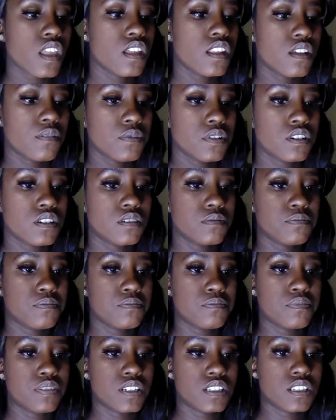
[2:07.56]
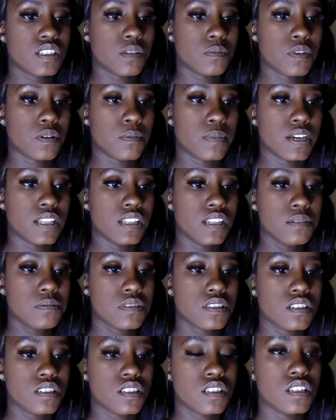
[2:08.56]
And I'm going to put some on my
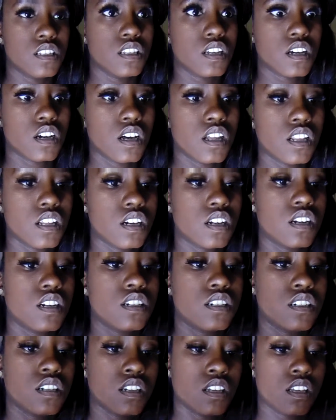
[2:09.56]
lips to see the color